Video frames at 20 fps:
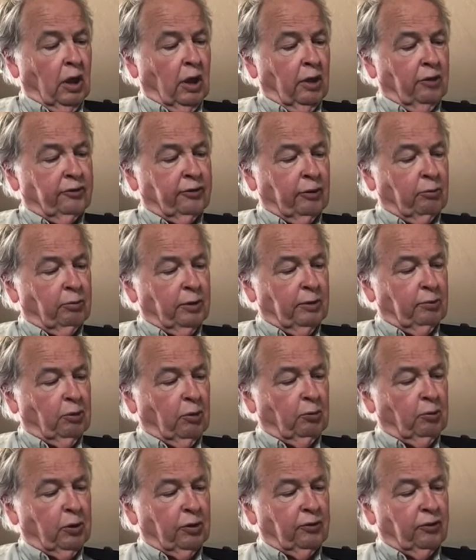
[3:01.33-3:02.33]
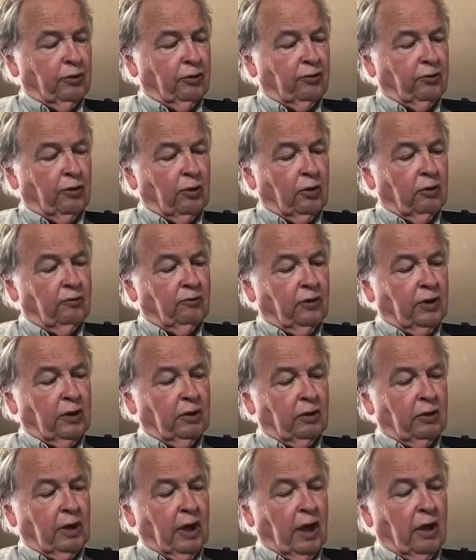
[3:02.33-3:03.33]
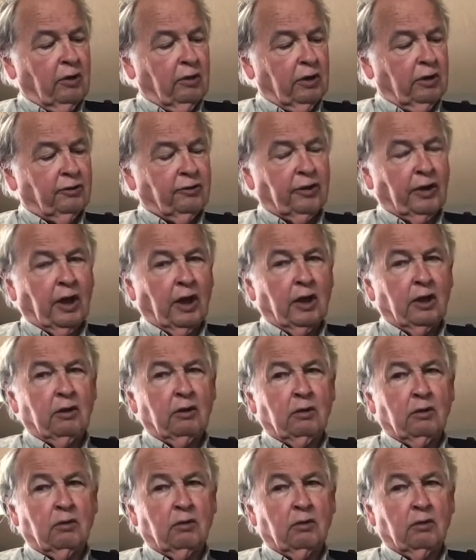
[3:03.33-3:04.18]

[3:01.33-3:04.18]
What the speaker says: Some people put their third finger down instead.